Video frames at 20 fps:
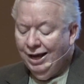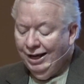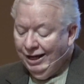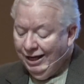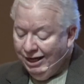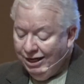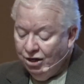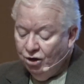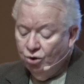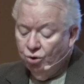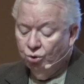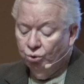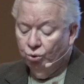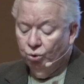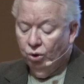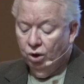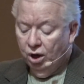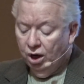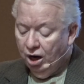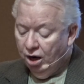
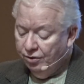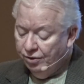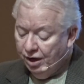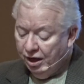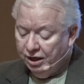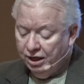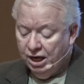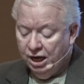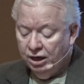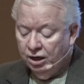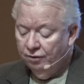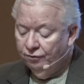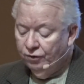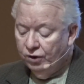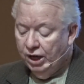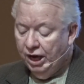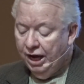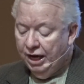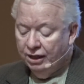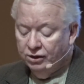You are the King
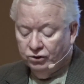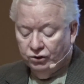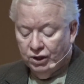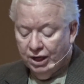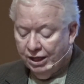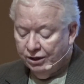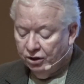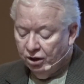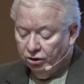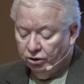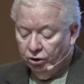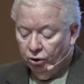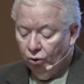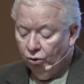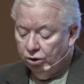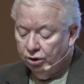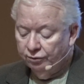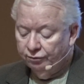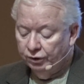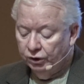of kings and the
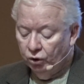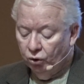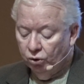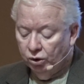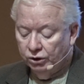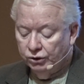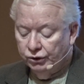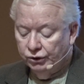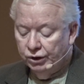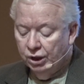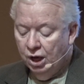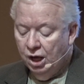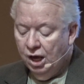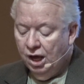Lord of lords.